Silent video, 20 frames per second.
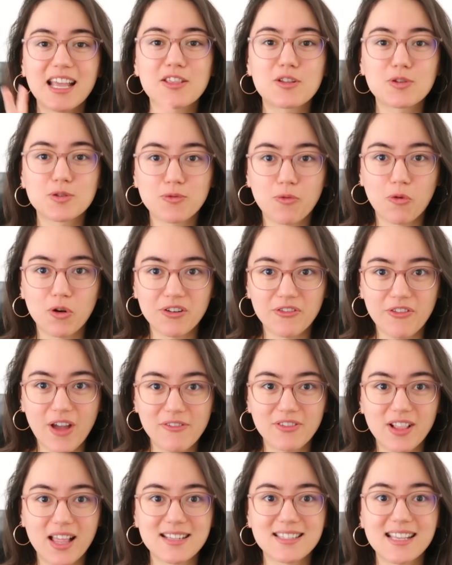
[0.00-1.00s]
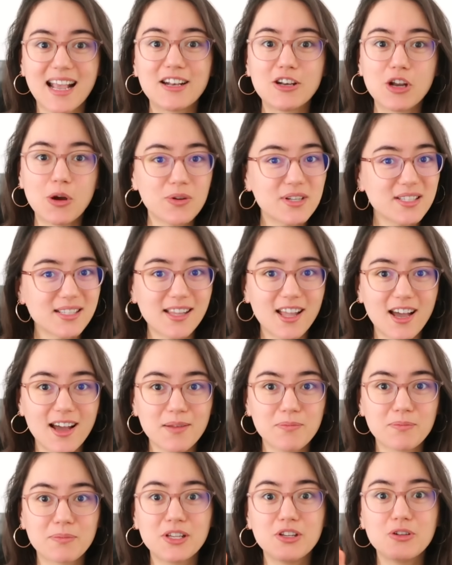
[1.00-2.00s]
get those 4 to 5 clients. I know it is a
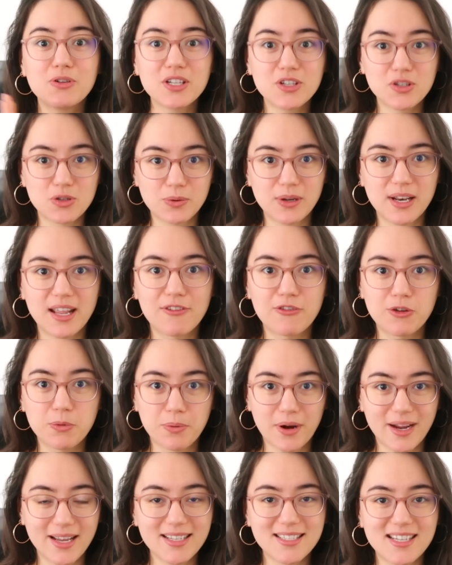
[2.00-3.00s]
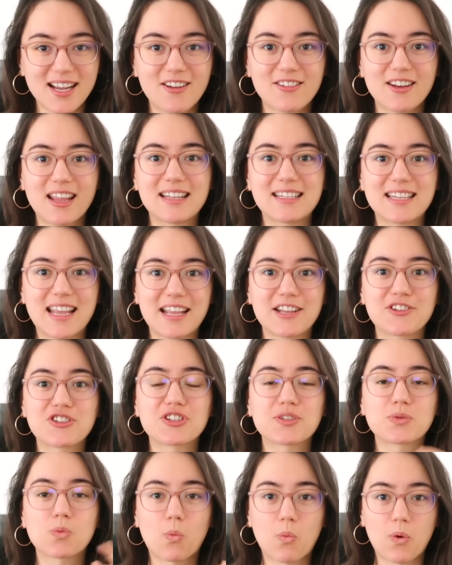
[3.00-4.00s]
lot, but you can do it if you break it down and take it
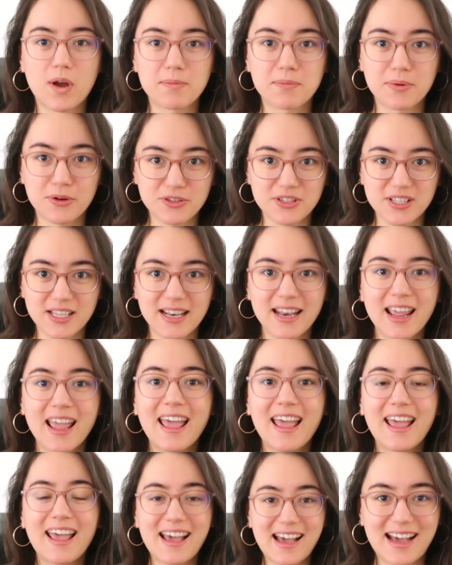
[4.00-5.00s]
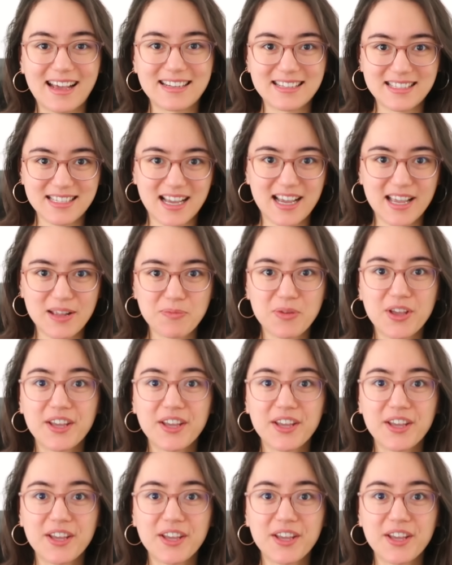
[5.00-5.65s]
just one person at a time.